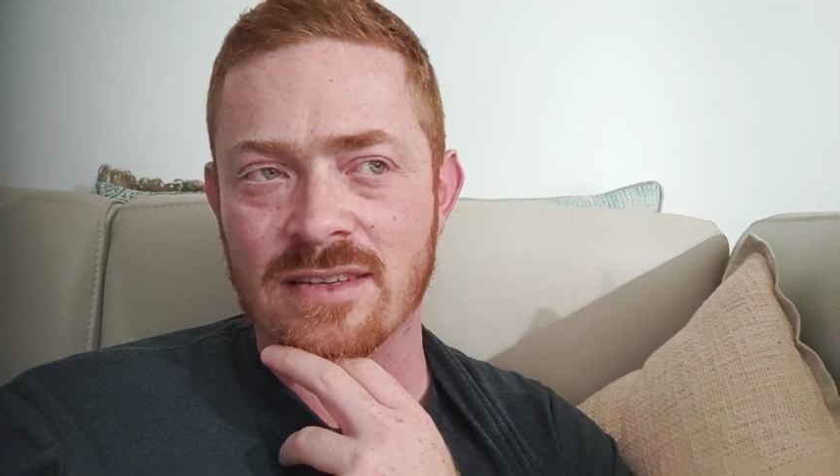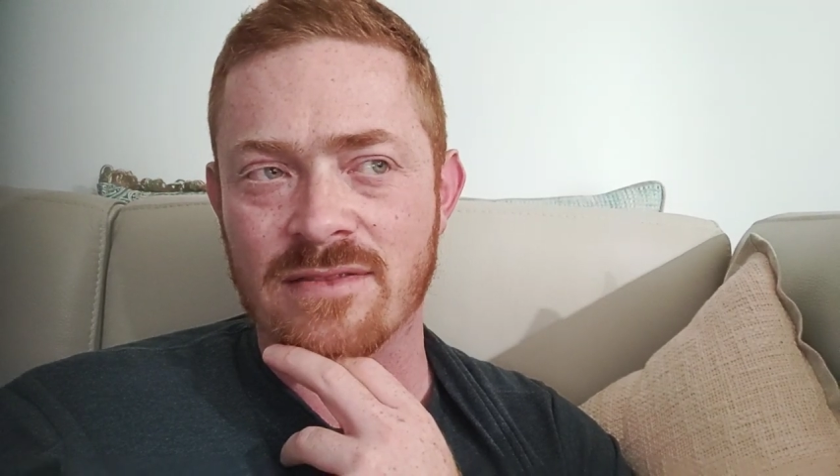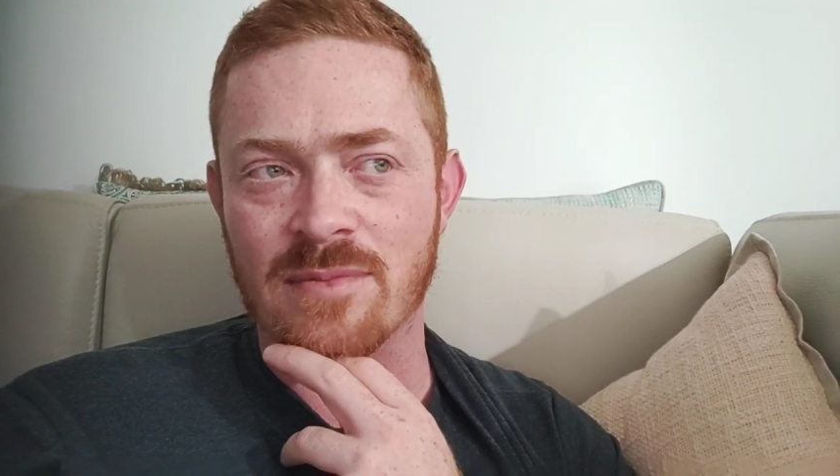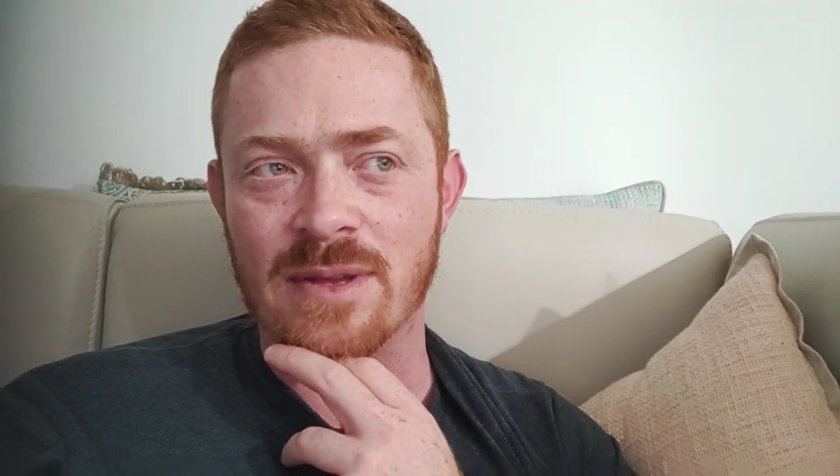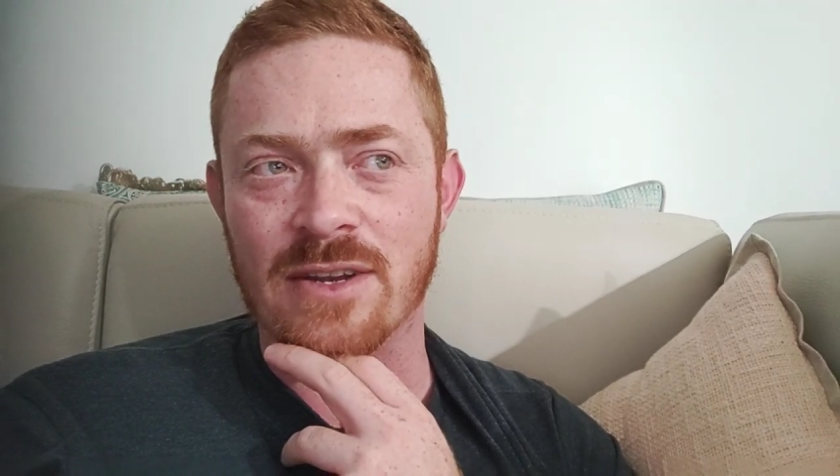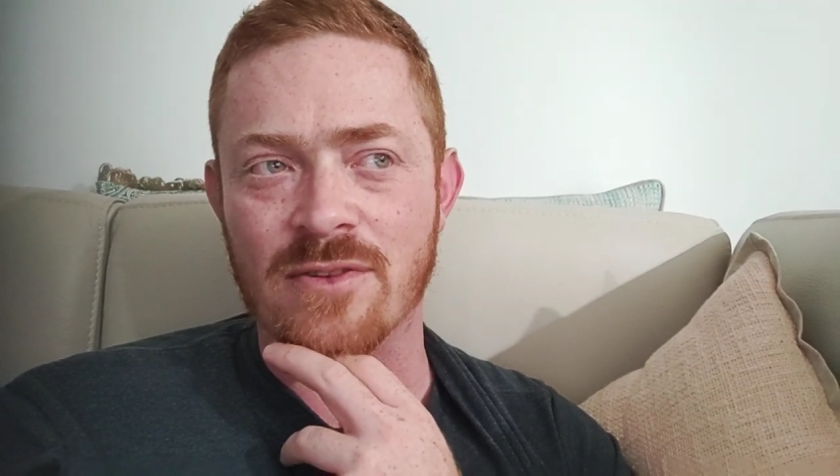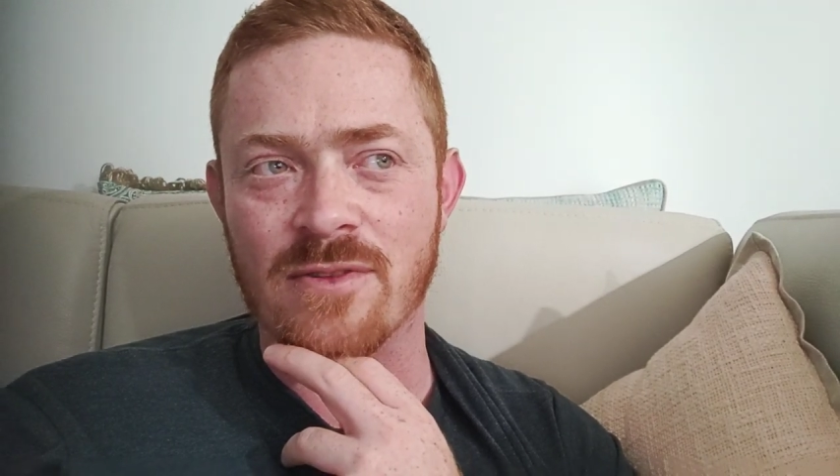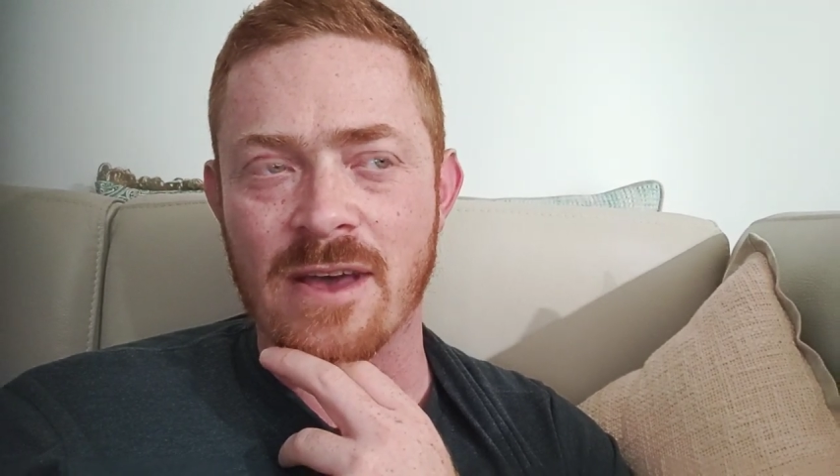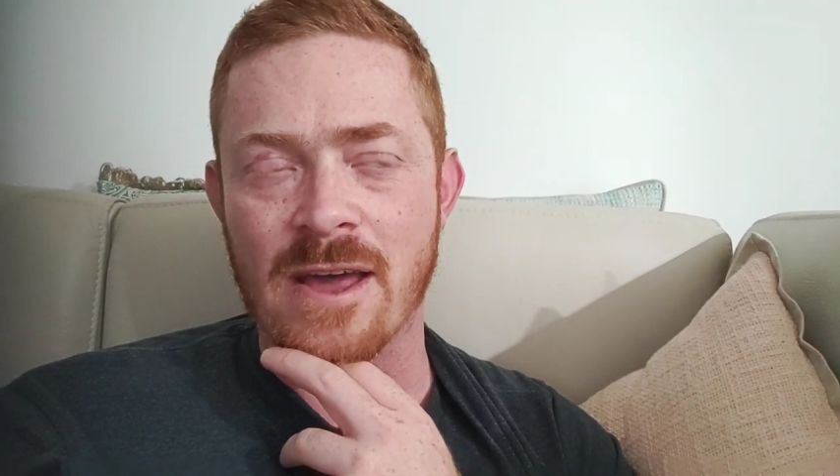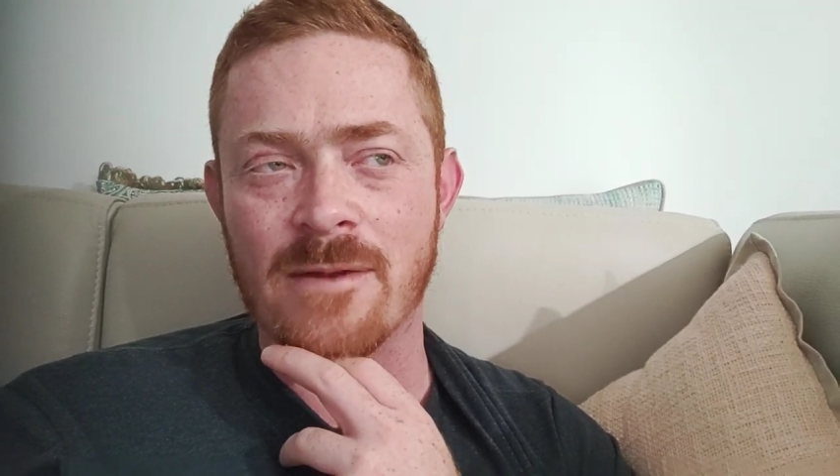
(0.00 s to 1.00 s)
for me to do
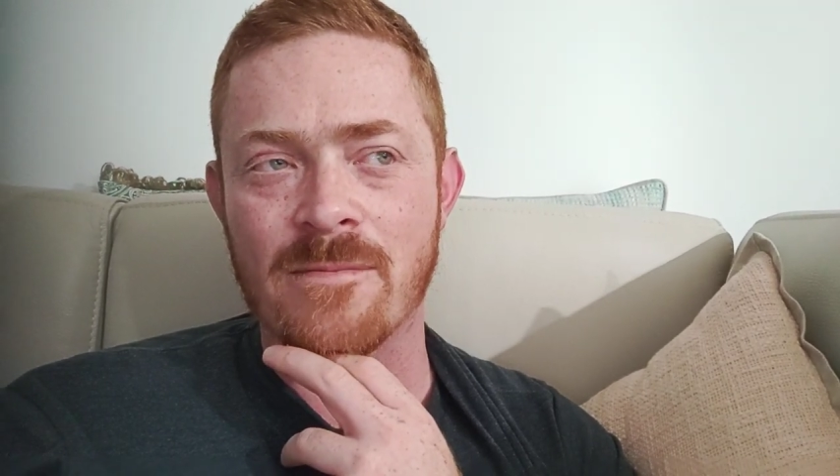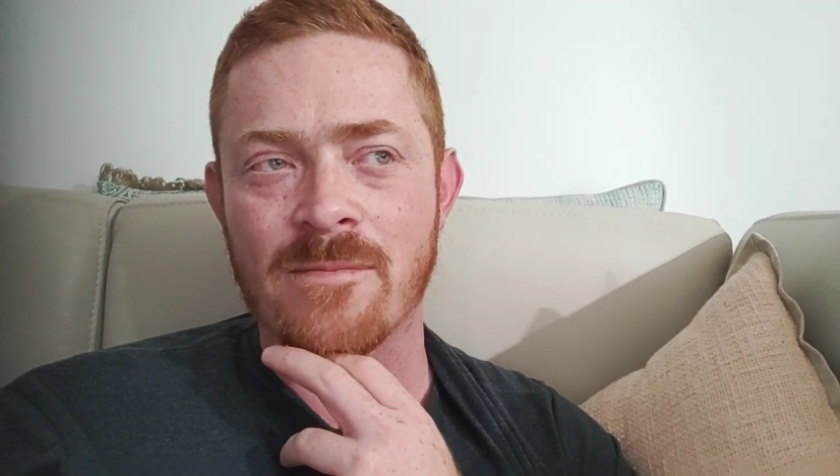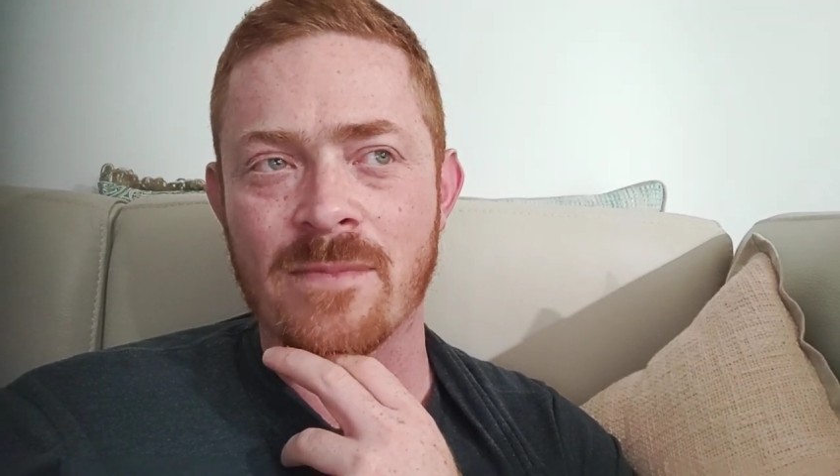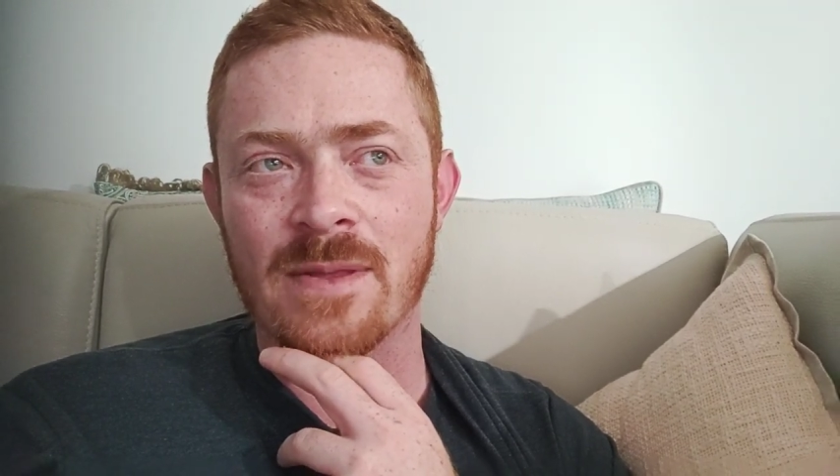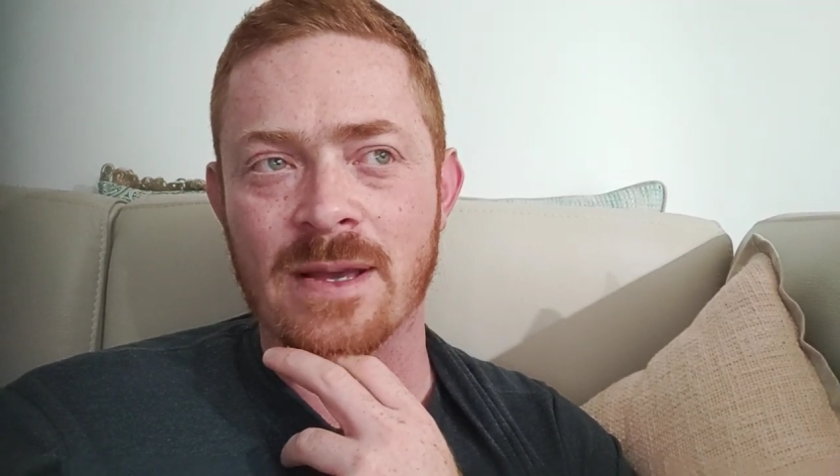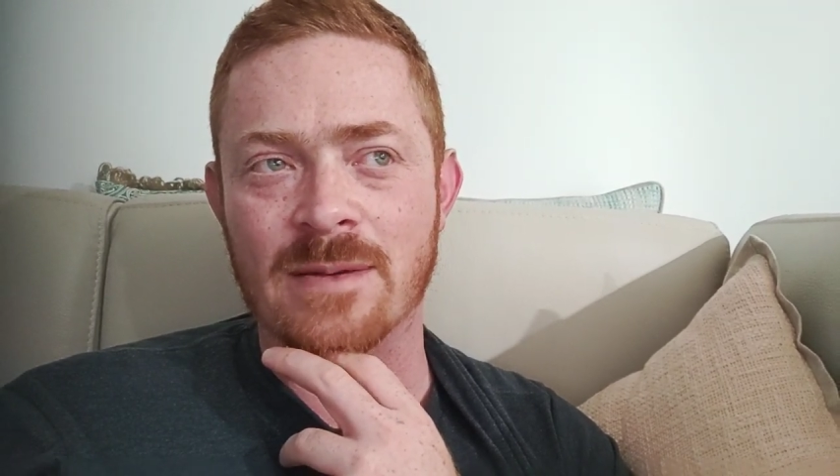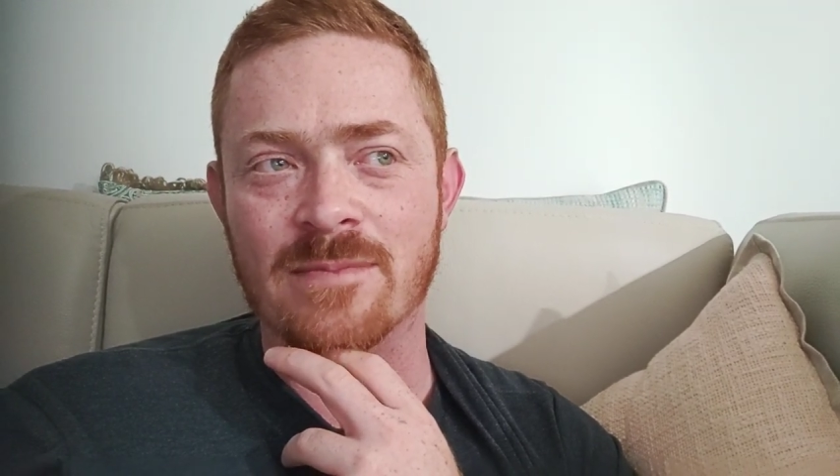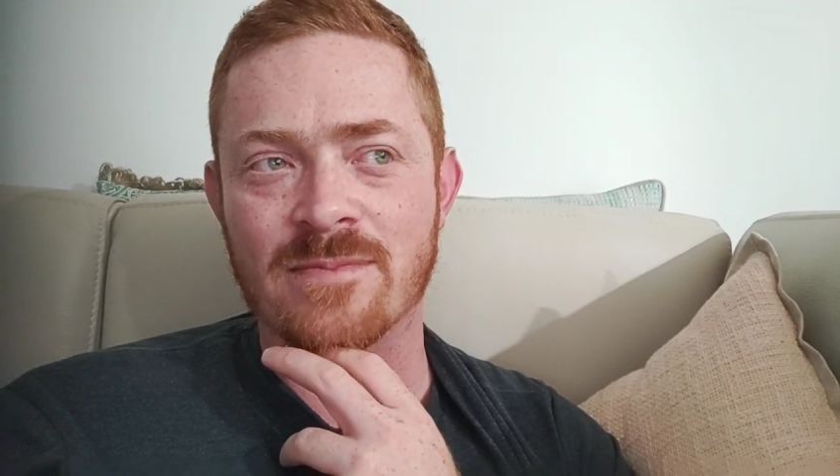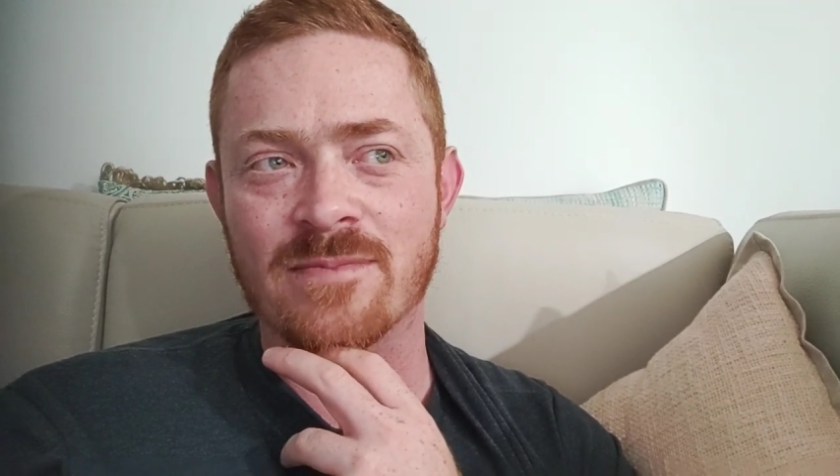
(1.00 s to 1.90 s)
that.